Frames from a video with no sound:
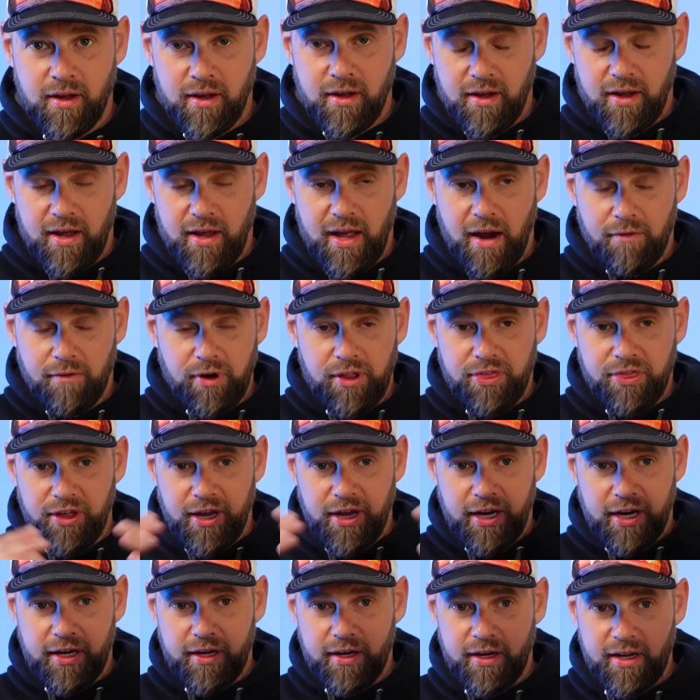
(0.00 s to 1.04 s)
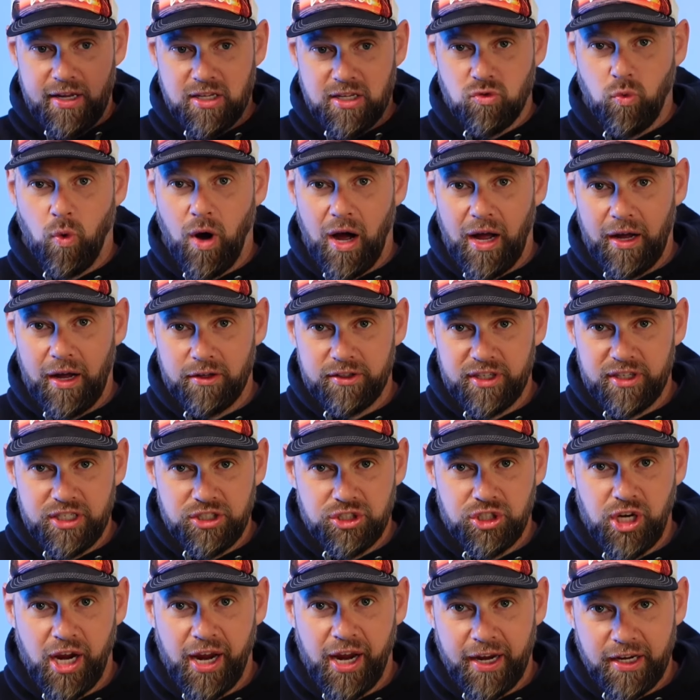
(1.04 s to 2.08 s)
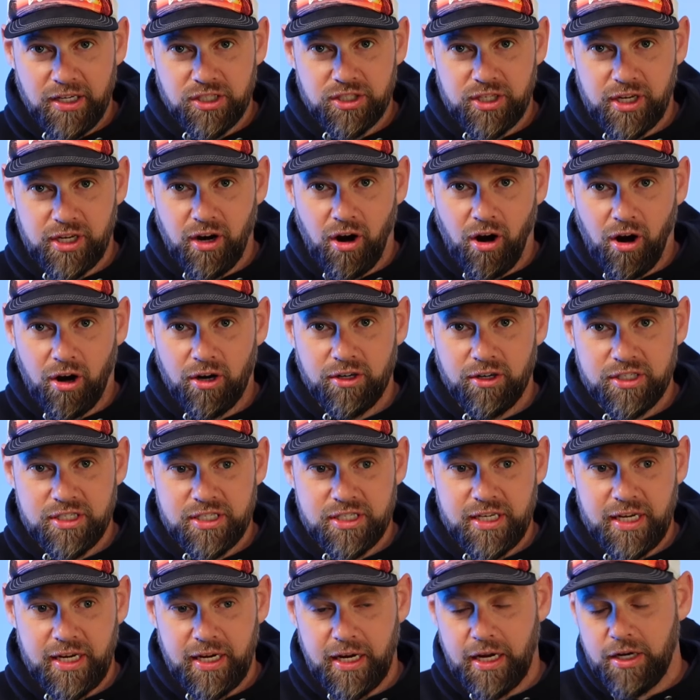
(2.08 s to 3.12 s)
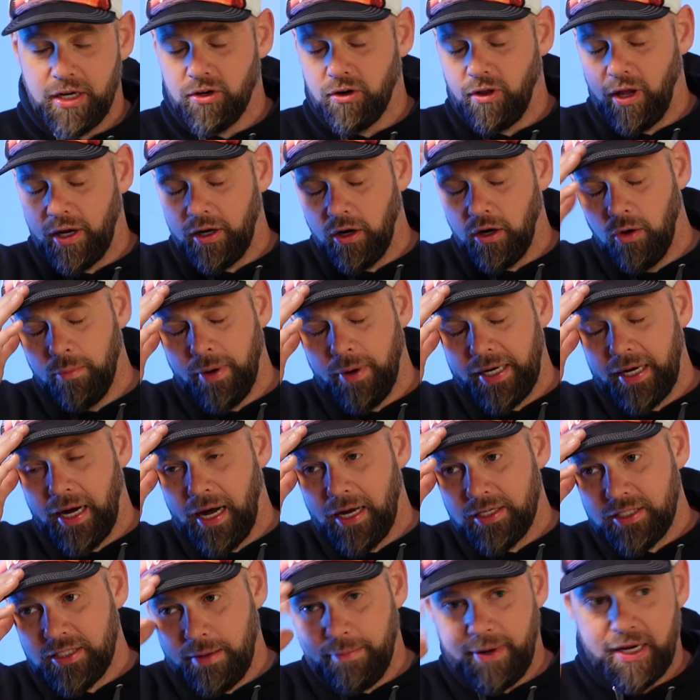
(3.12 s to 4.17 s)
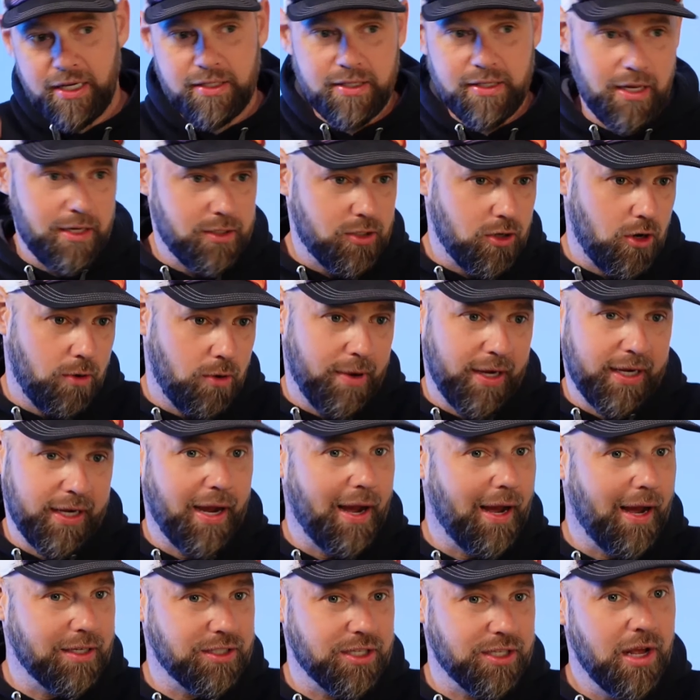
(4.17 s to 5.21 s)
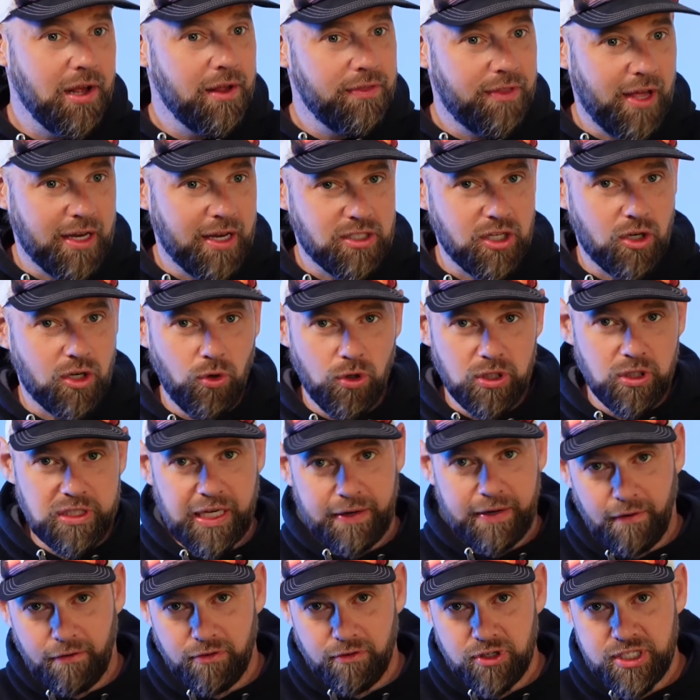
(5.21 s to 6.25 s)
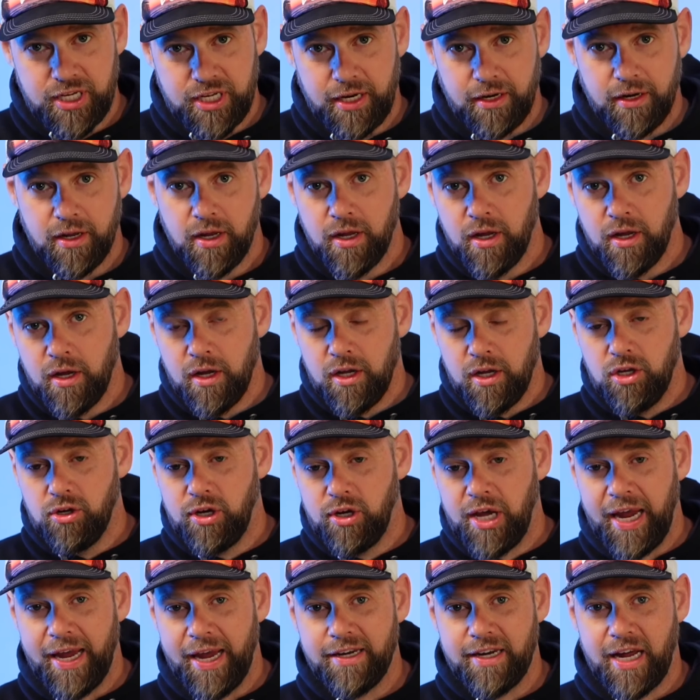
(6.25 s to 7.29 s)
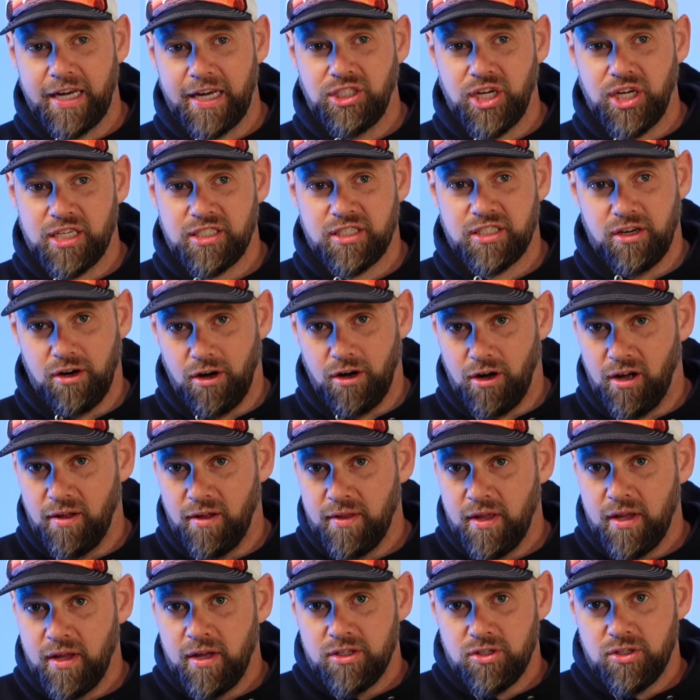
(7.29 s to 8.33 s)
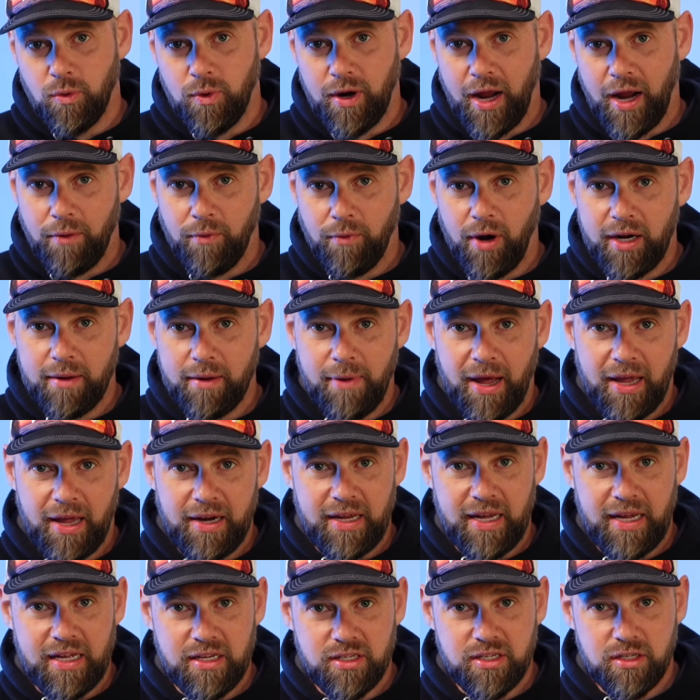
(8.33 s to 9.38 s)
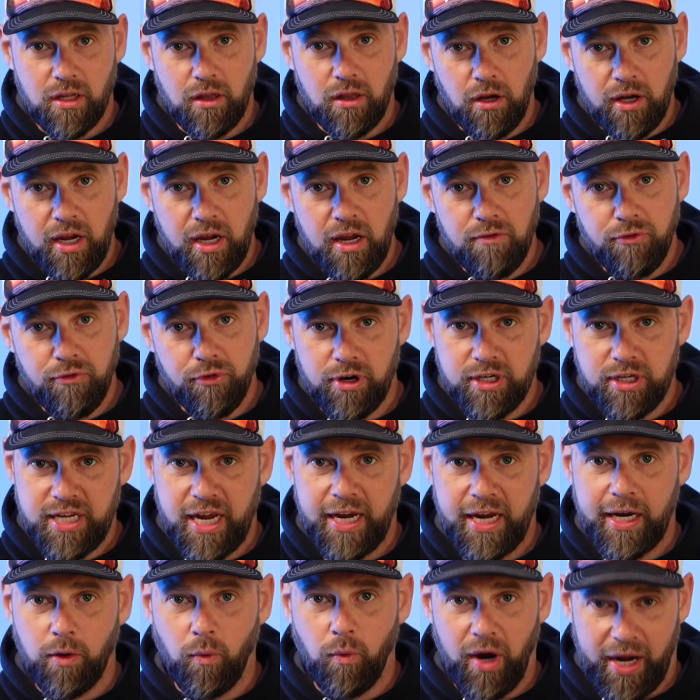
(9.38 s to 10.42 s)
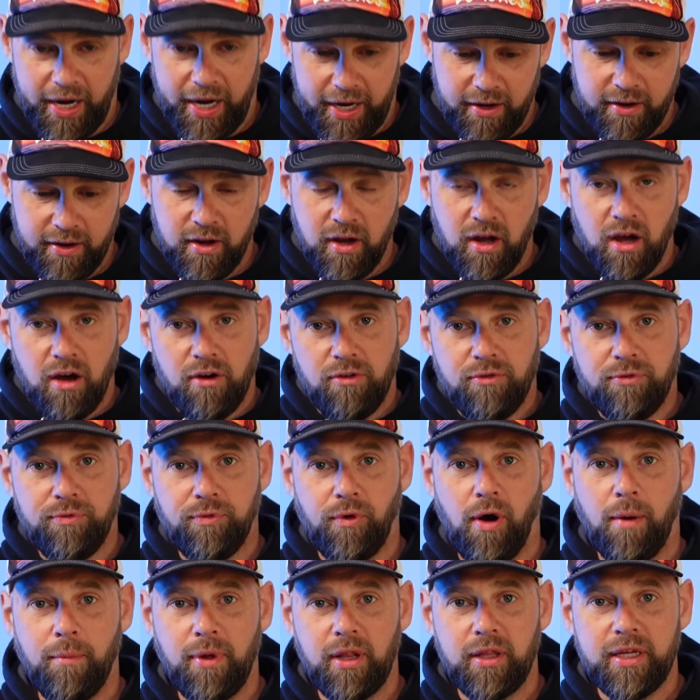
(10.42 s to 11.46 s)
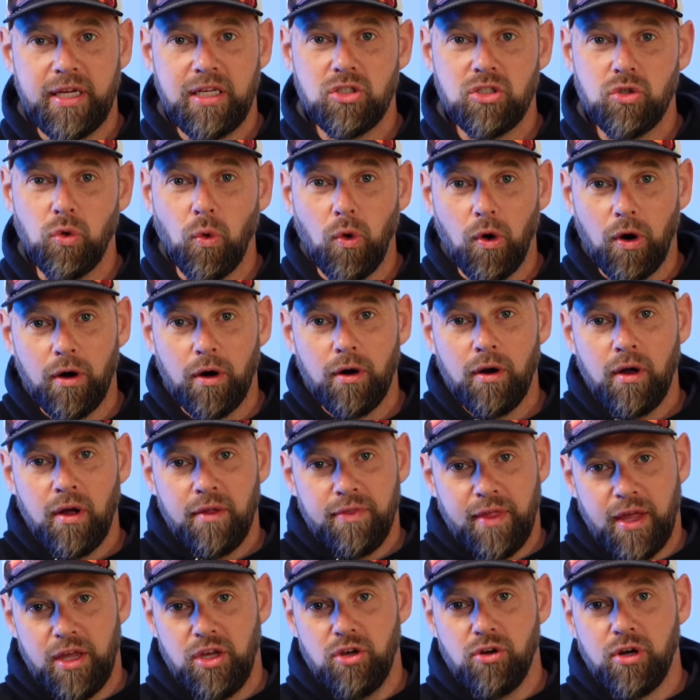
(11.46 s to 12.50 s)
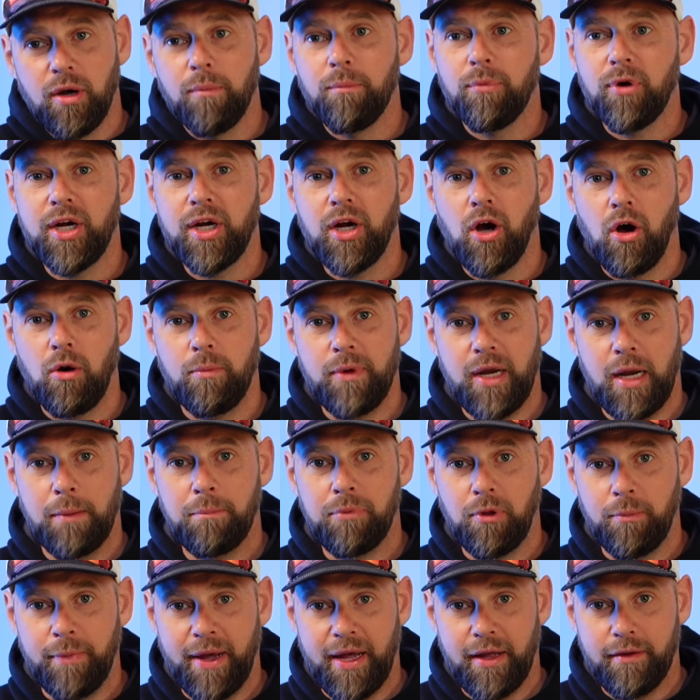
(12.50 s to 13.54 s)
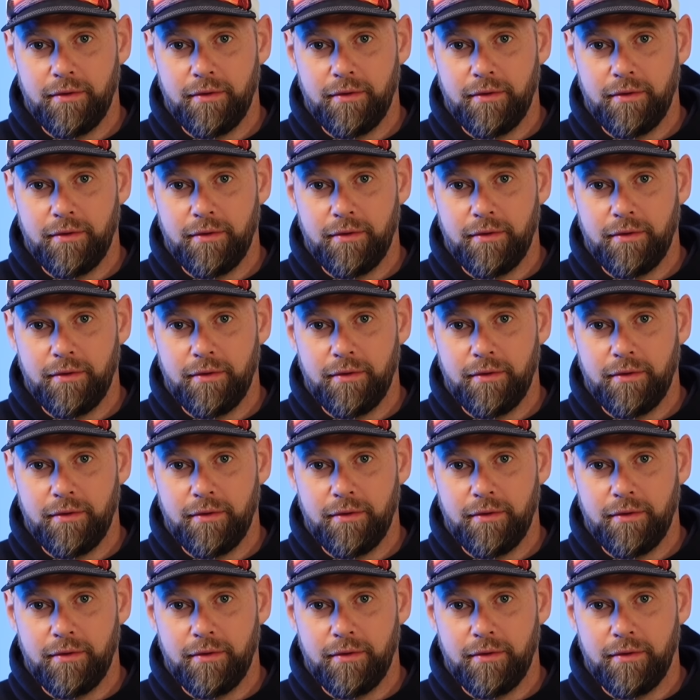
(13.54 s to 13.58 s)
Everything is wild and changed and hard to see. And you're like, oh my gosh, that makes sense. Oh my gosh, that's the coolest thing I've ever seen. You can't digest it all. So what I recommend is looking for a takeaway from a lean tour that you can bring home and implement